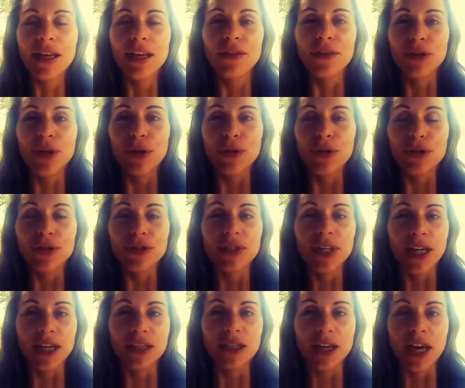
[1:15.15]
the coders
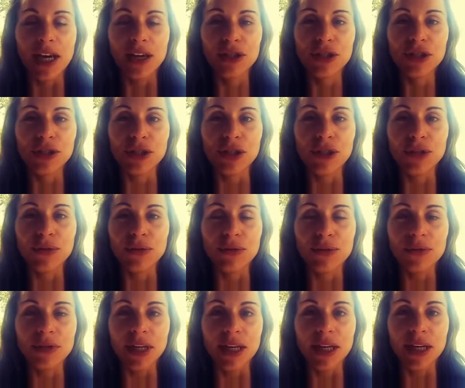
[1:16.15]
had to actually
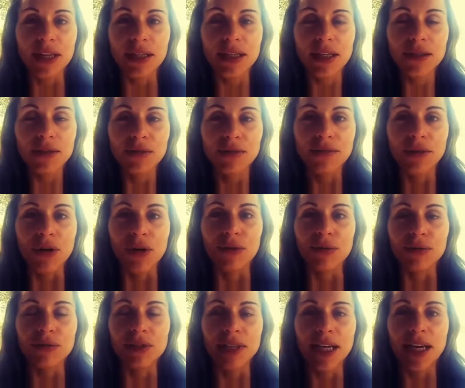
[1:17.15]
use a
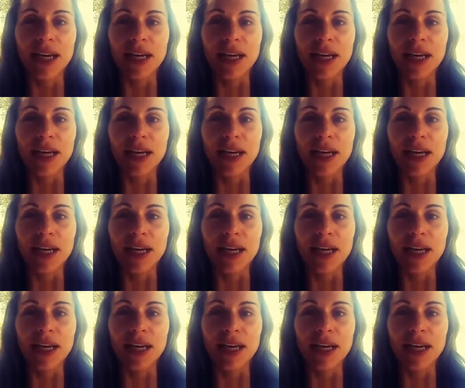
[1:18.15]
telephone